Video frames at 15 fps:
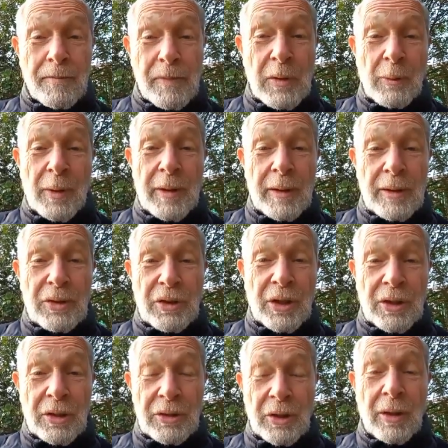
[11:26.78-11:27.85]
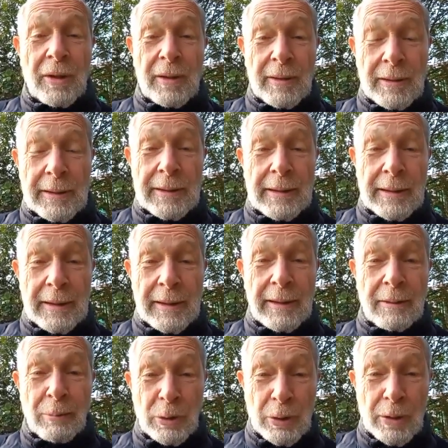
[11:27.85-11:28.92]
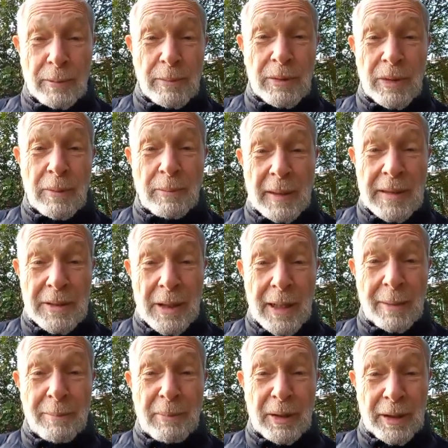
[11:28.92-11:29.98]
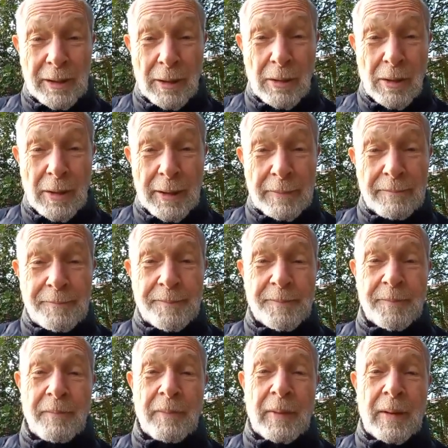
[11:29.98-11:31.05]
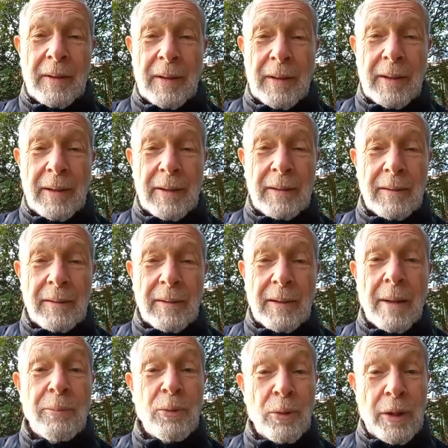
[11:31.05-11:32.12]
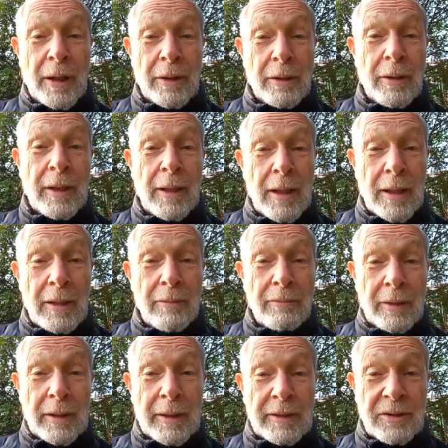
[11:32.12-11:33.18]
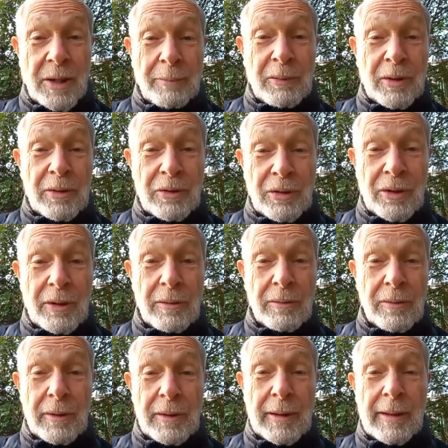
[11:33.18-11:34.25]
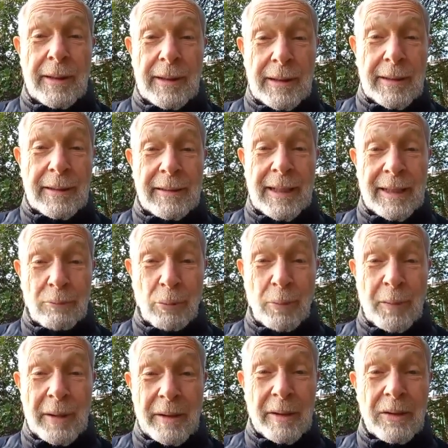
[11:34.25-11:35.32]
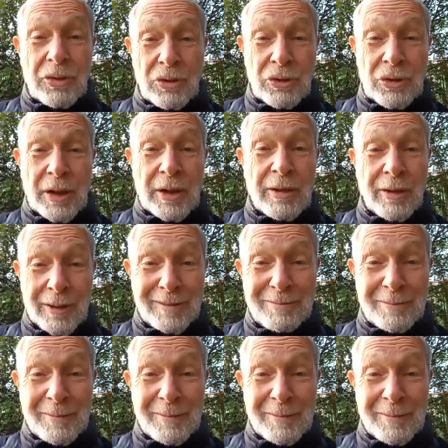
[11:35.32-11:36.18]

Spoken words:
When the Sikhs and the Muslims in Punjab particularly come together in love and acceptance, and that will be the signal